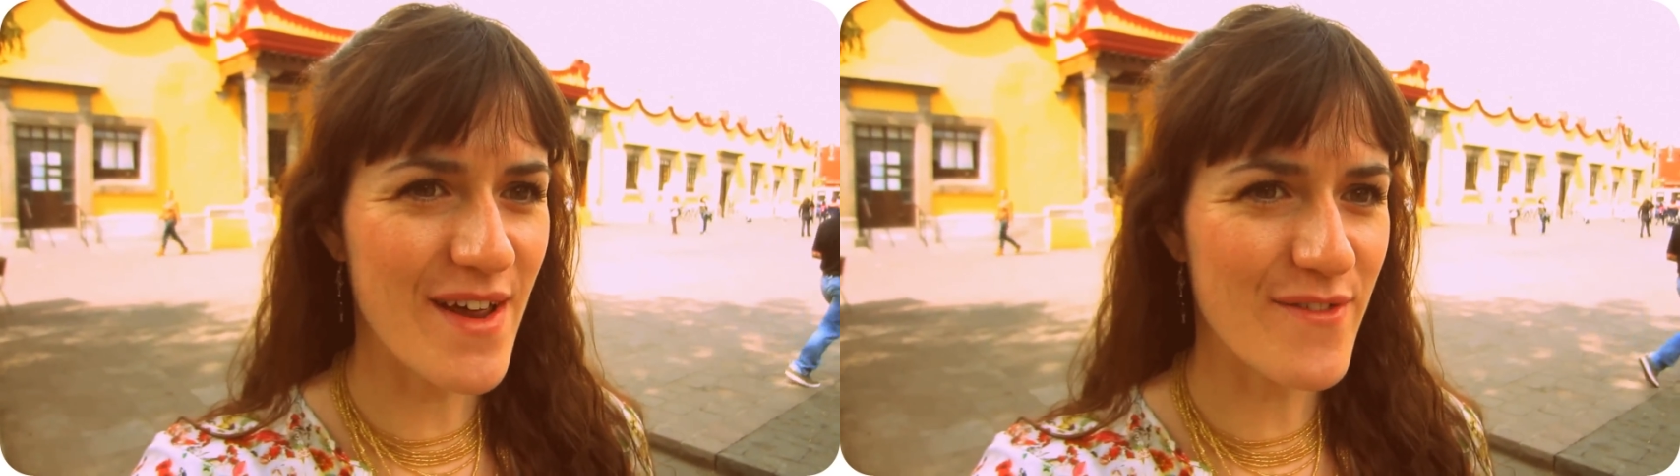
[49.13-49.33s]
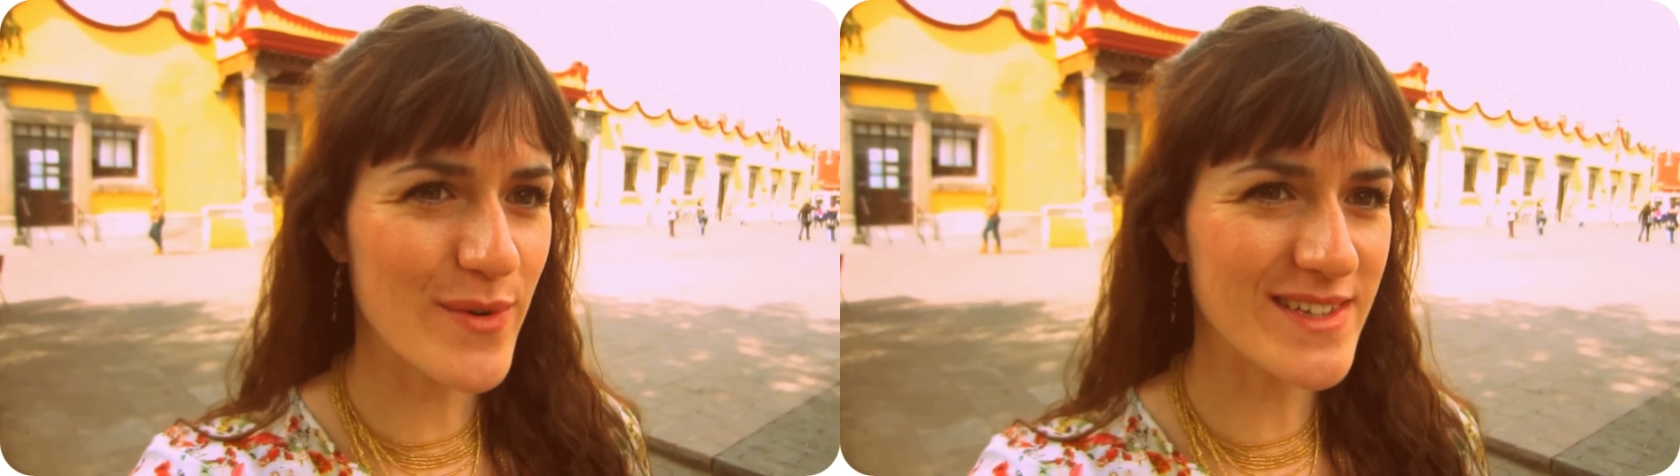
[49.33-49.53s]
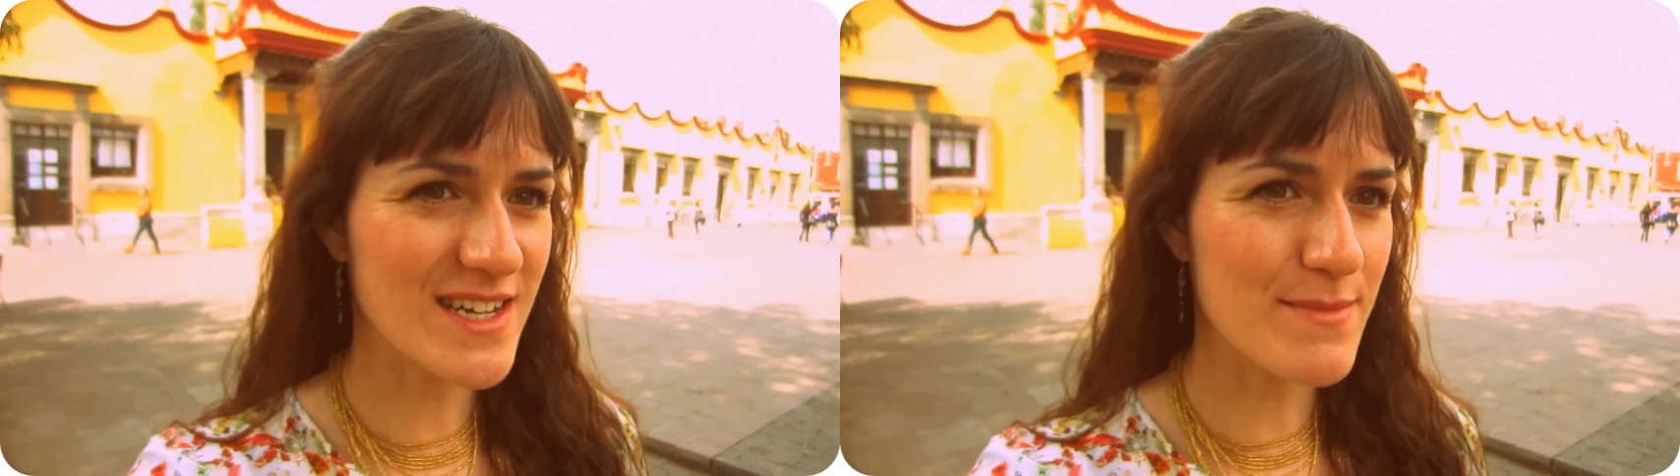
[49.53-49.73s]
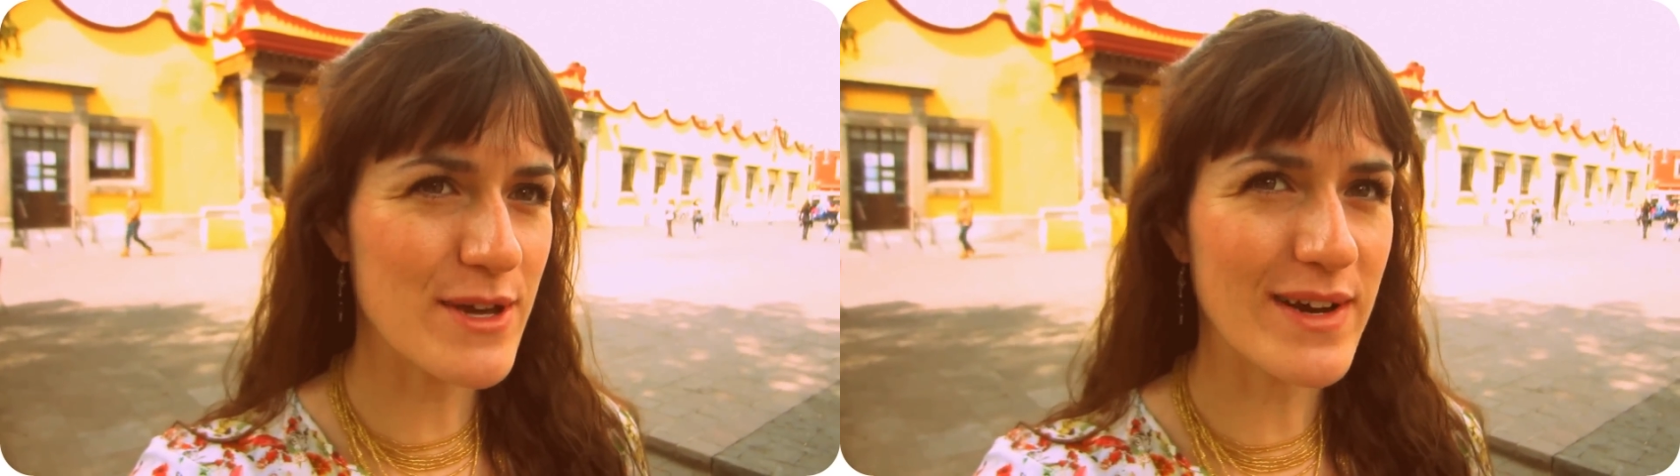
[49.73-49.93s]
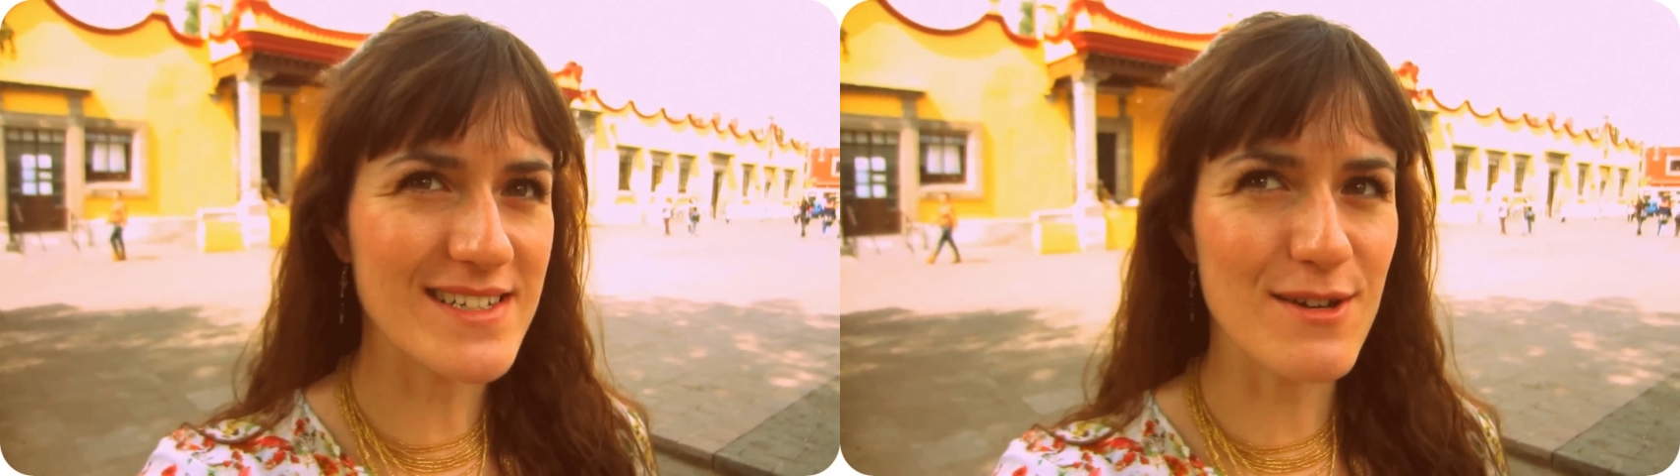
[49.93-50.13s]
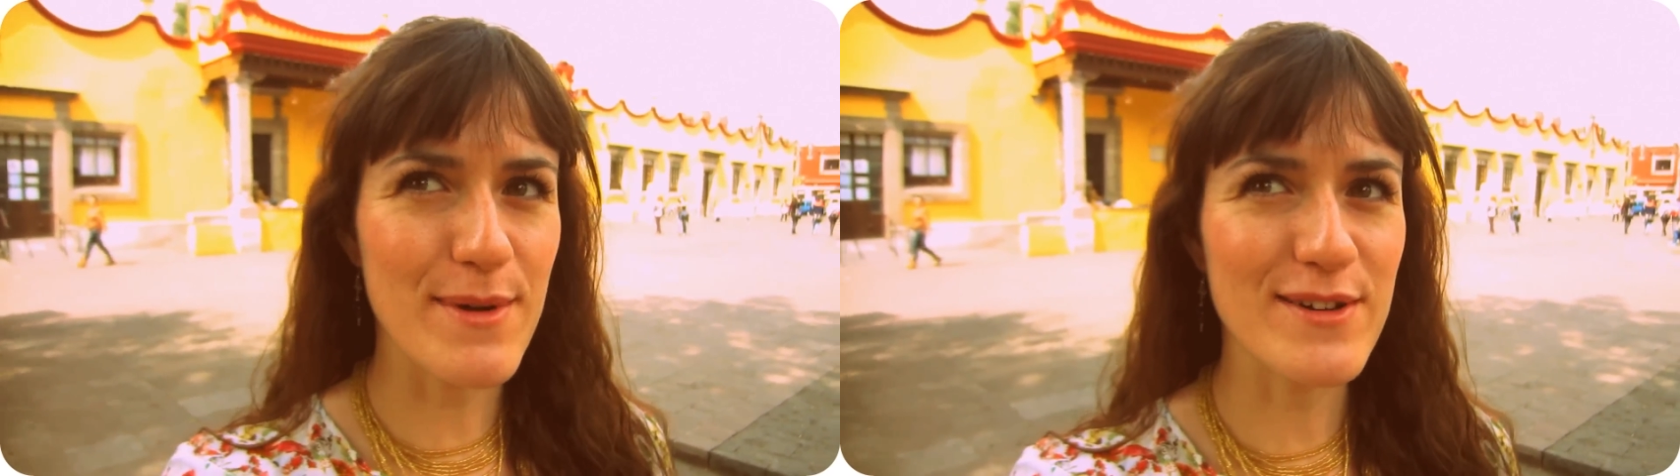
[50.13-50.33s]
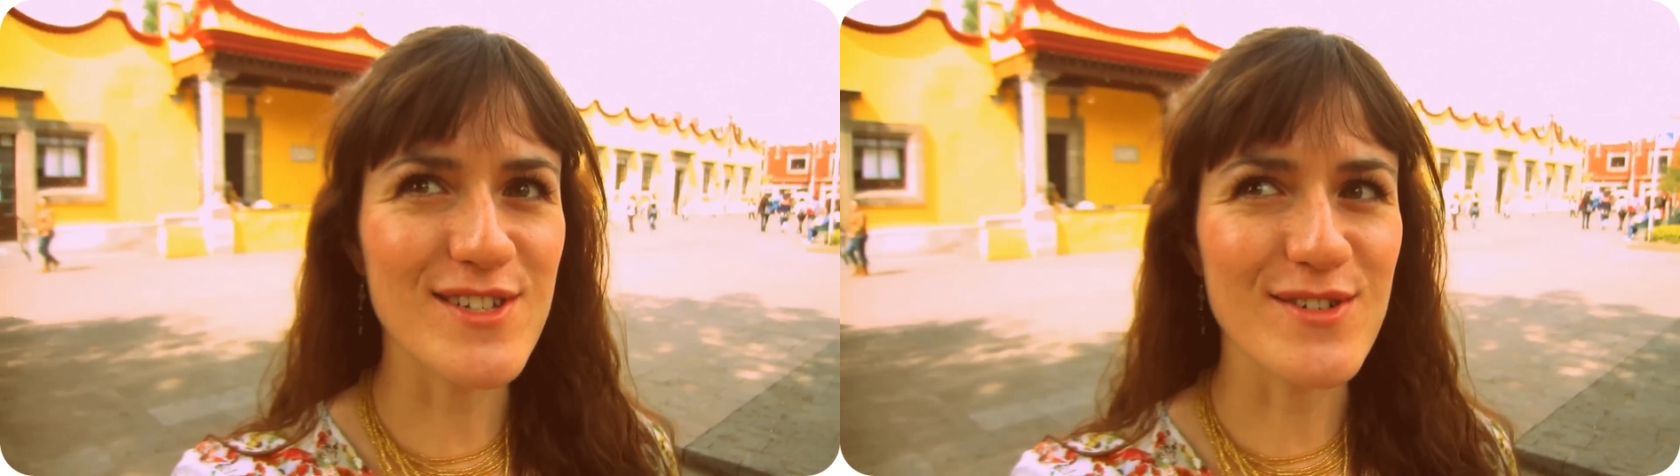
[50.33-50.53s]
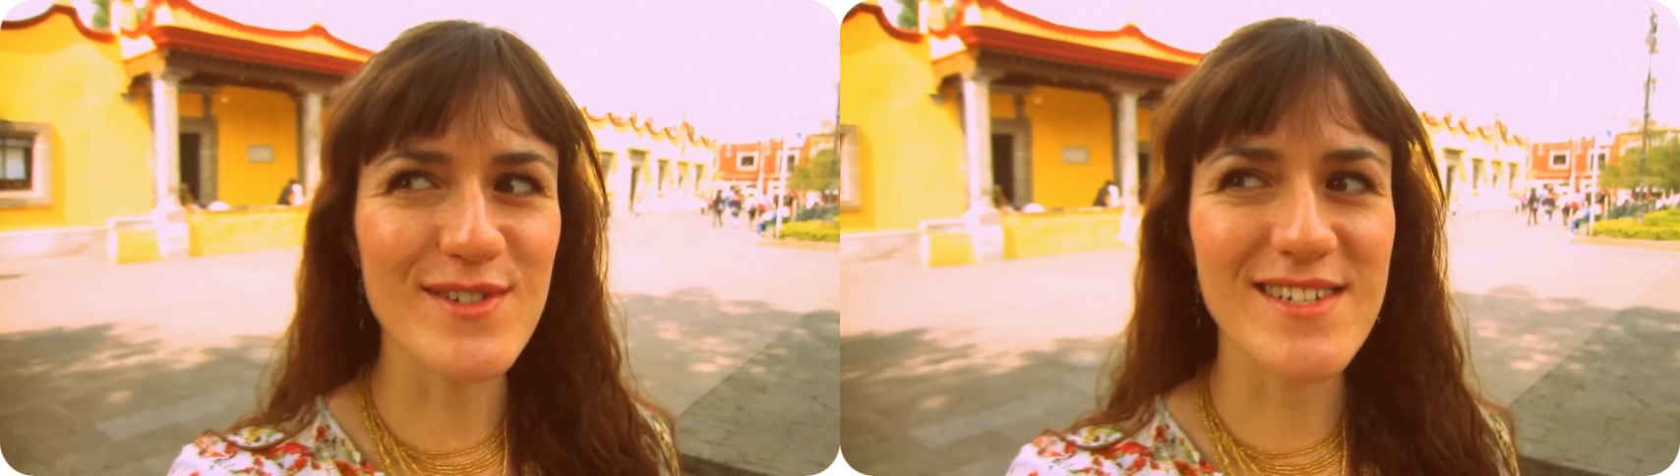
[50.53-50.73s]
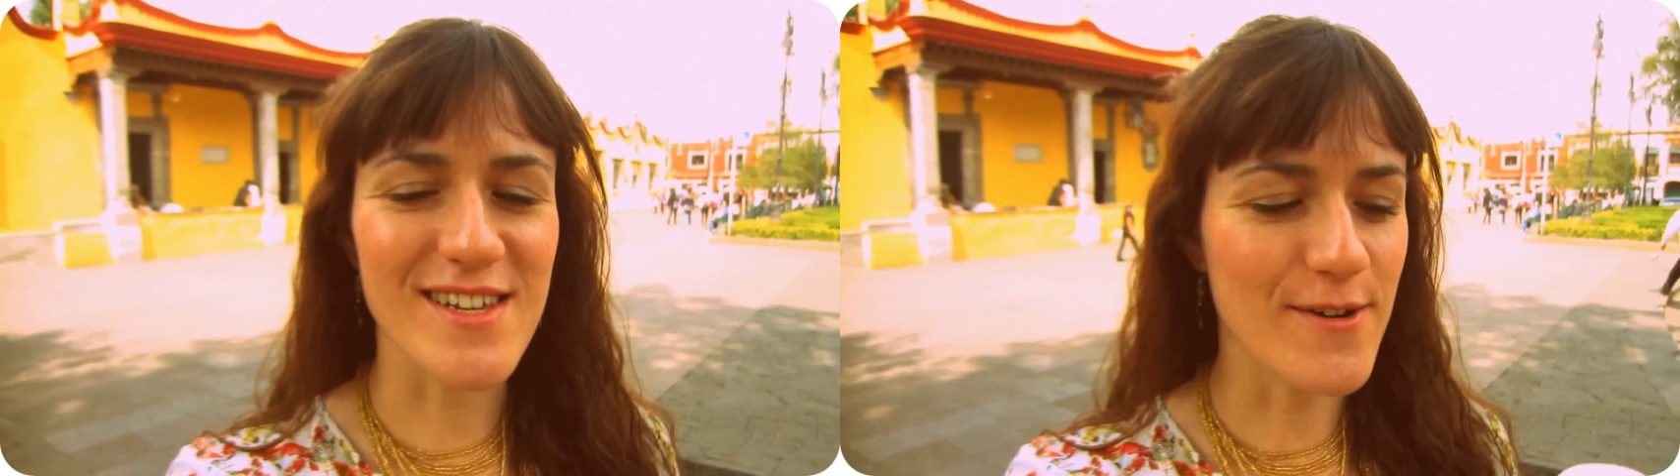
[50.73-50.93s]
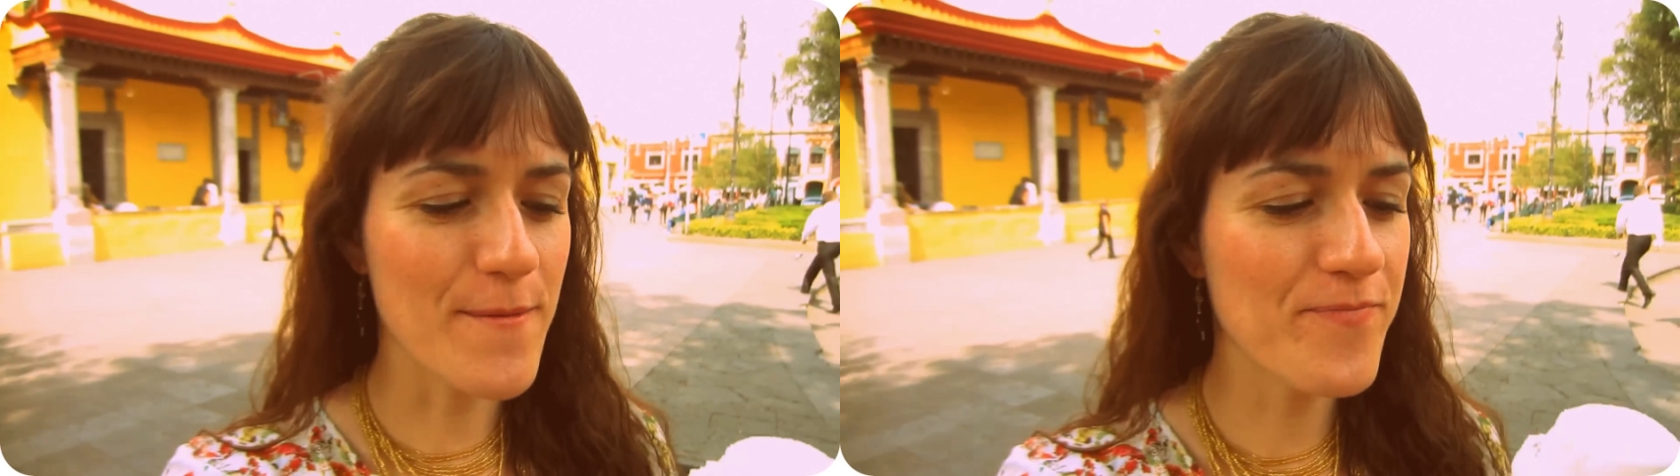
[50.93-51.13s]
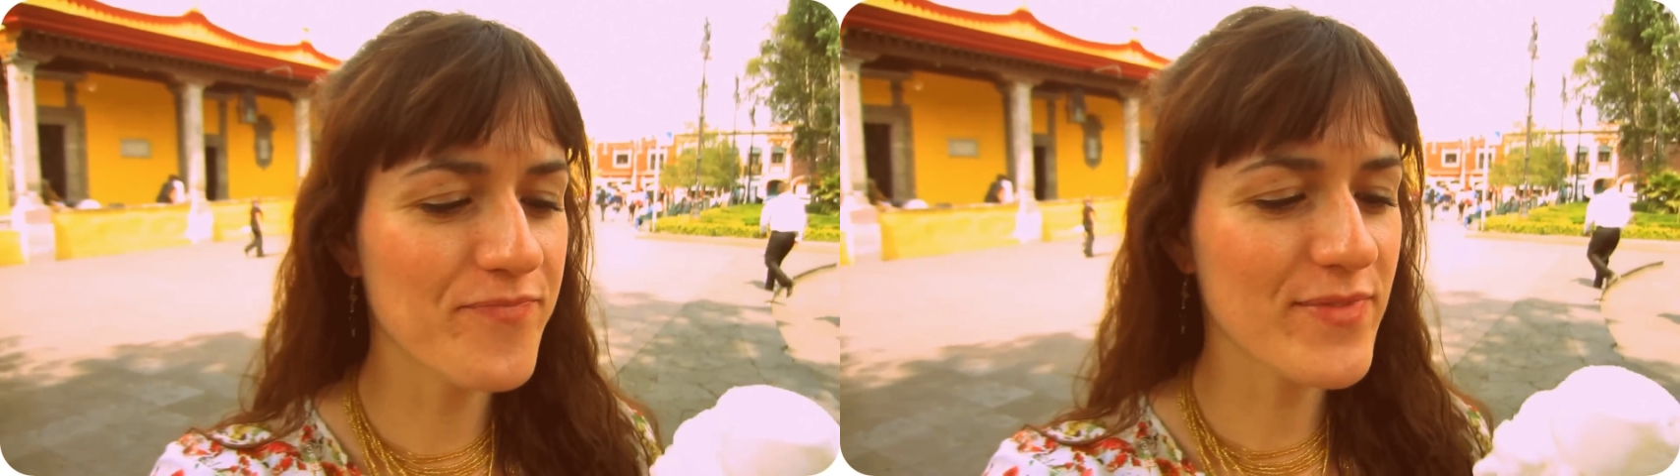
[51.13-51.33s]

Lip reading: everyone's gonna be crazy about soon, so